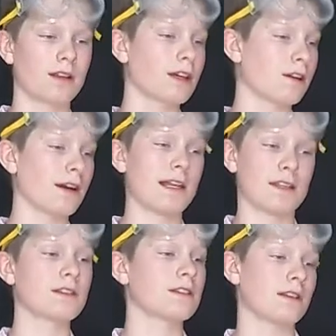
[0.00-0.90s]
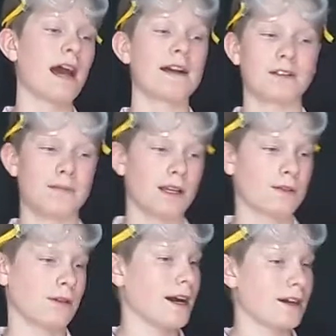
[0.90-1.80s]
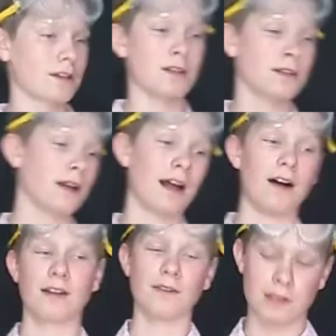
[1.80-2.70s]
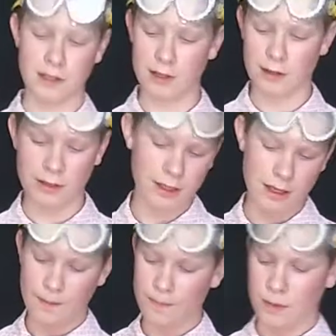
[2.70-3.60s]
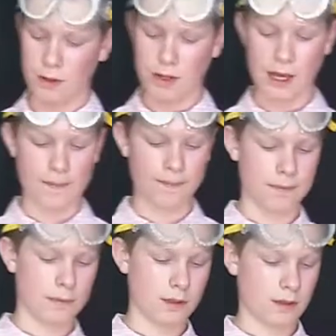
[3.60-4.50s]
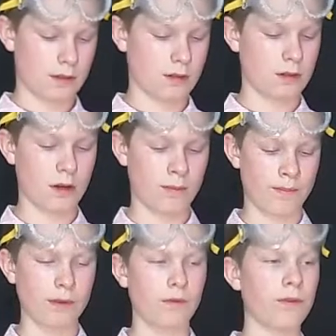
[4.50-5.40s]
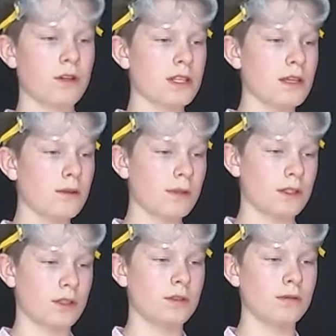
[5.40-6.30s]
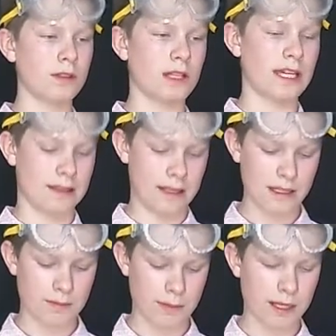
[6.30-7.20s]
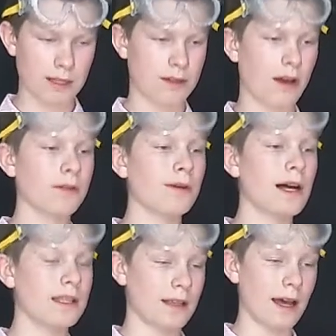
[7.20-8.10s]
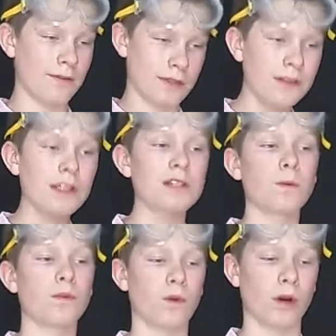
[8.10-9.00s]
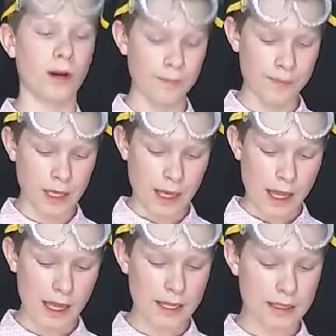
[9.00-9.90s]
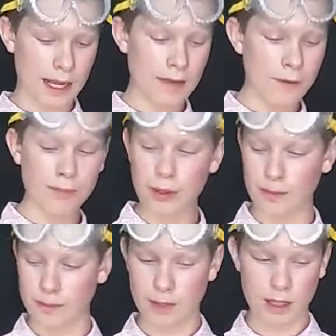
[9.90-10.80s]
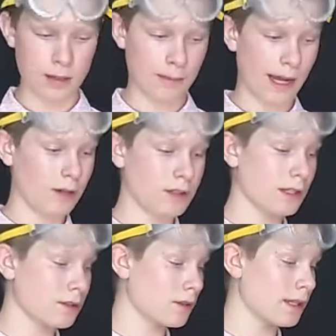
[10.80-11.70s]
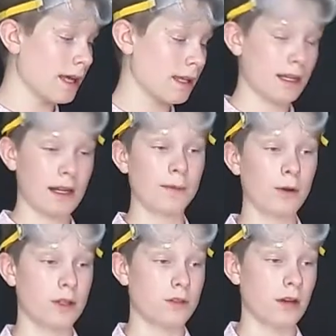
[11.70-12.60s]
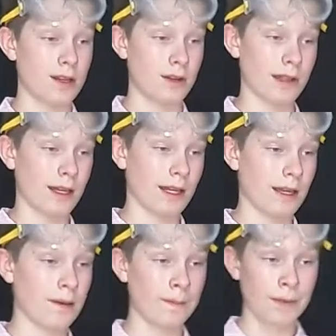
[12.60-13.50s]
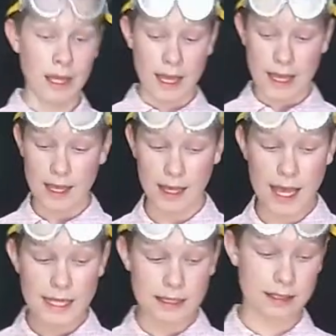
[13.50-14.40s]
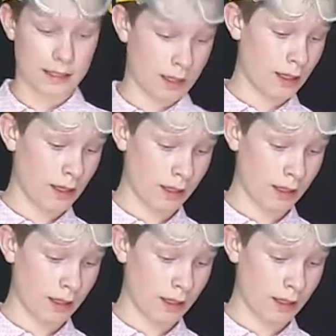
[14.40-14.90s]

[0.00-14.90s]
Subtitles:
Congrats, acid-base reaction. I'll give it to you. Okay. So the first thing you want to do with like this, because otherwise I've done this before, and I even put Alka-Seltzer in that, and I'm going to try doing that again. It